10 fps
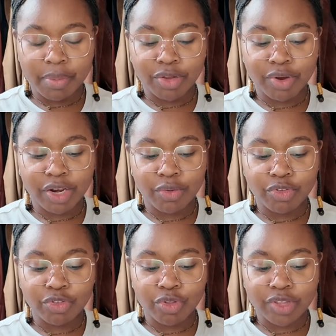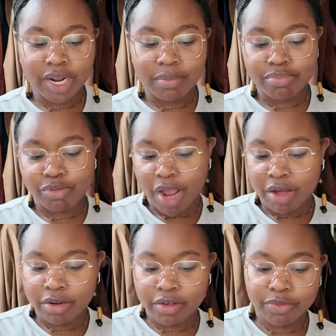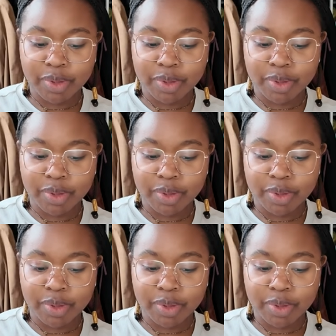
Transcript: create a result that I'm proud of,